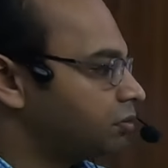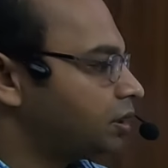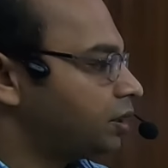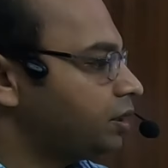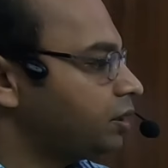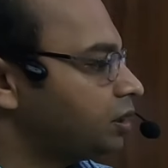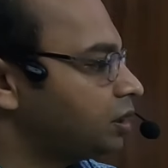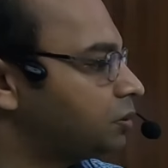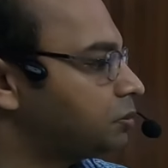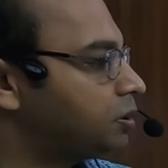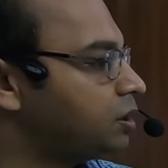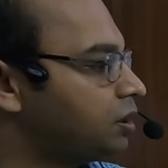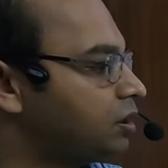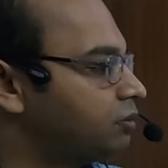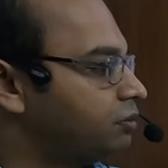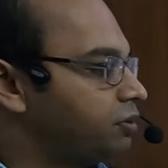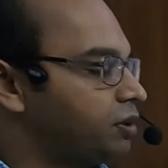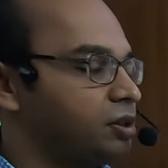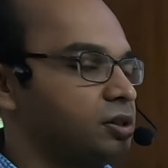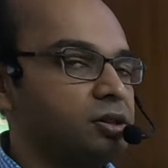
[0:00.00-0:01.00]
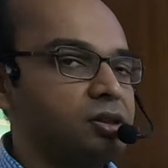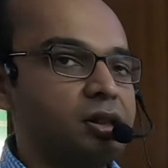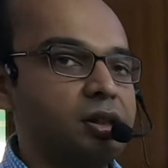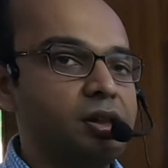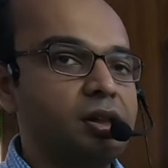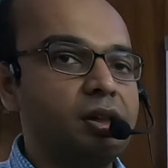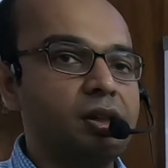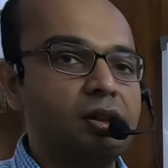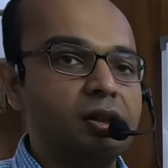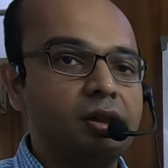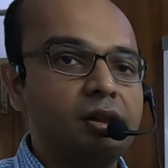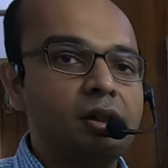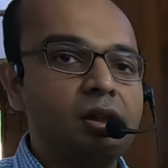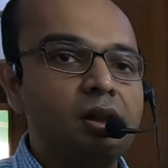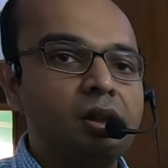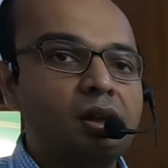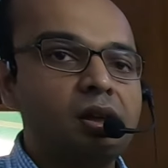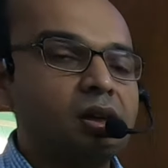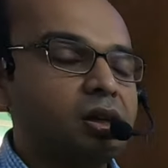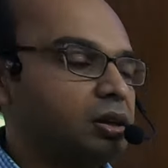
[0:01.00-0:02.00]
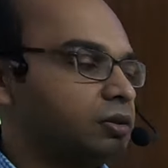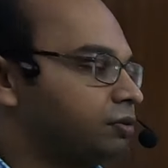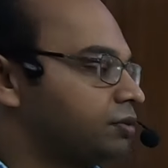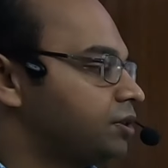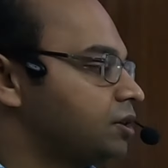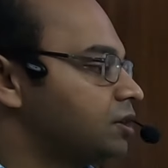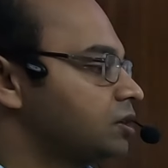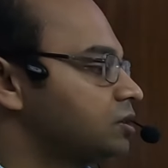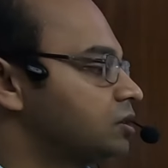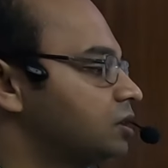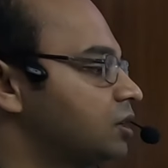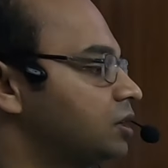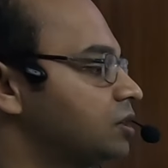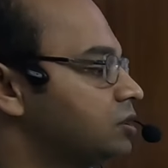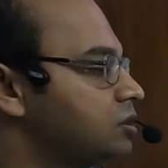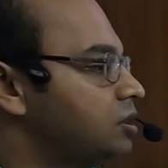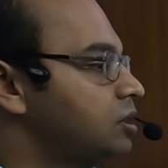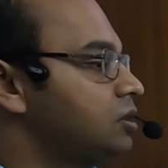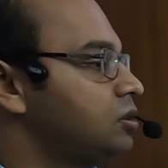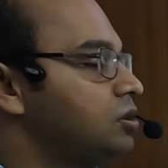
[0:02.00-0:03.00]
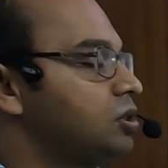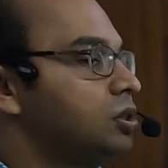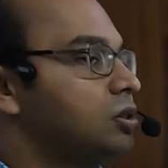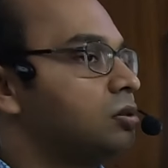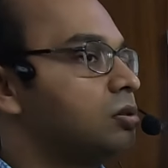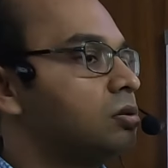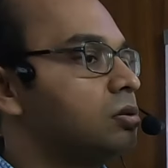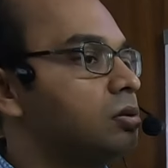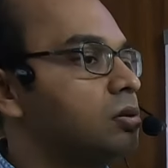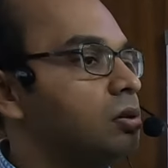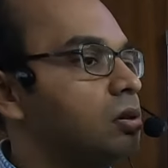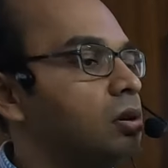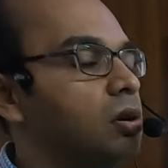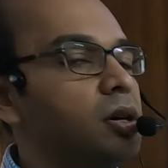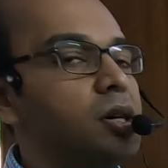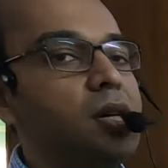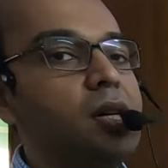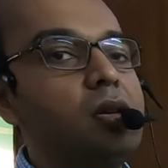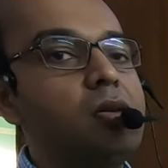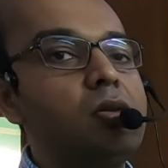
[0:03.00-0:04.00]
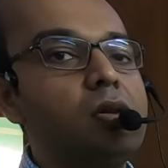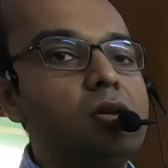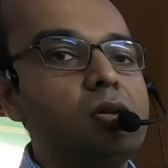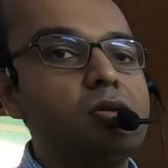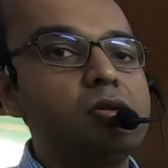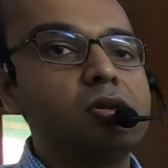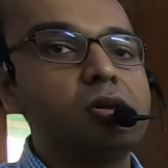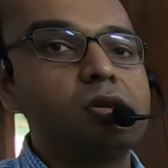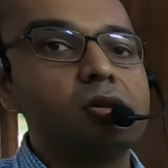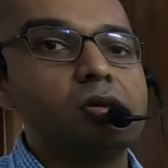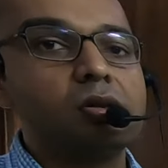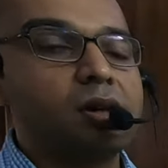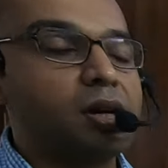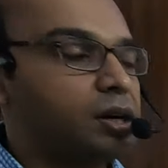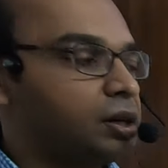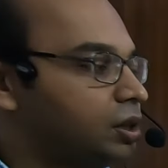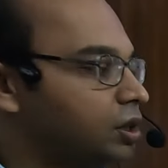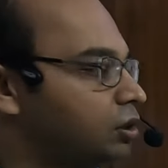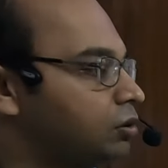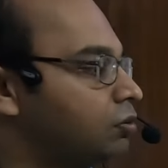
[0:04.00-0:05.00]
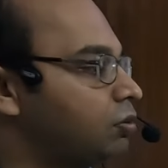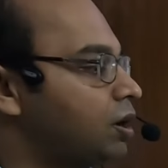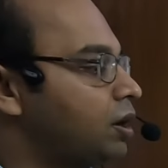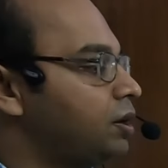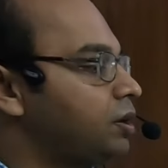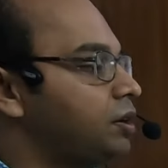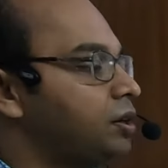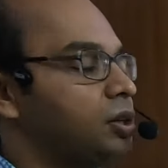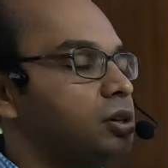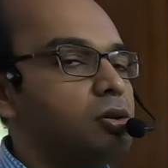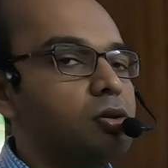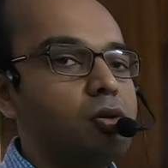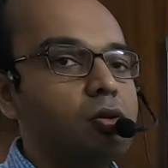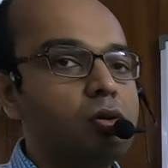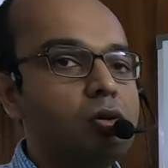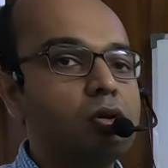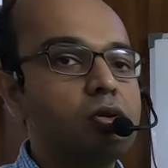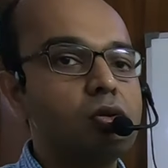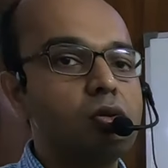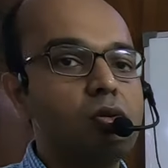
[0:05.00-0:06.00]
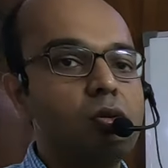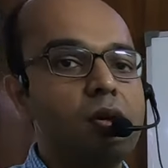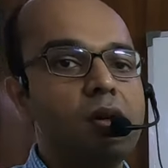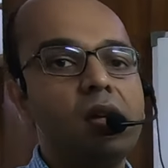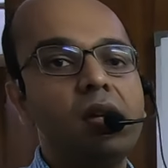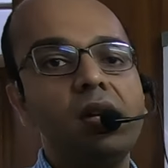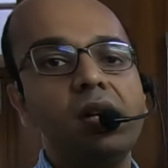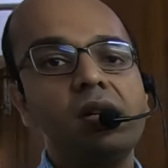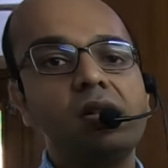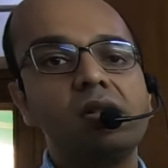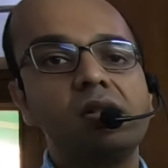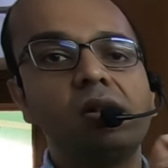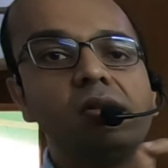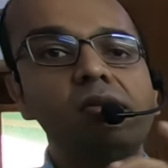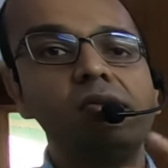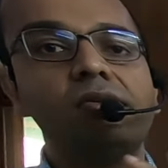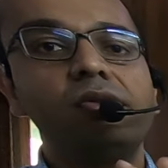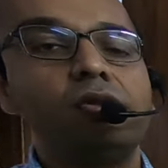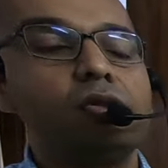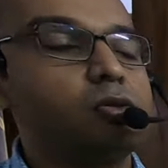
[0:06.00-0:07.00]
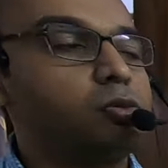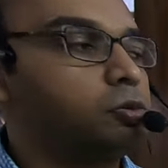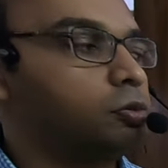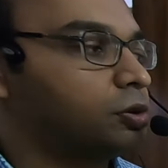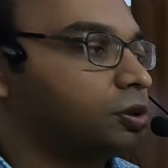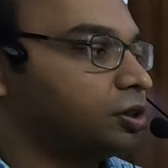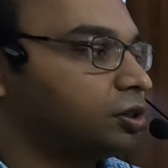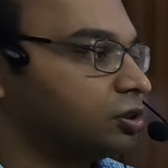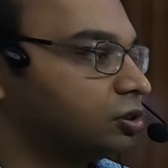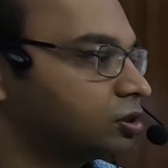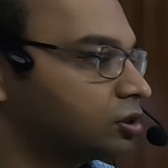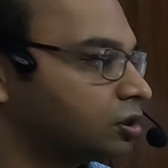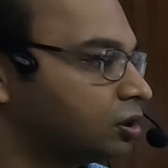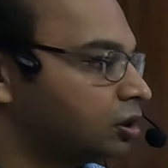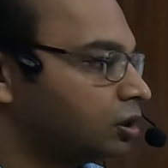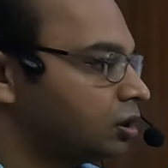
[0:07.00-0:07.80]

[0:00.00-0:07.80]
by double differentiating it. If it is less than 0 or equal to 0 and equality holds only at some few points,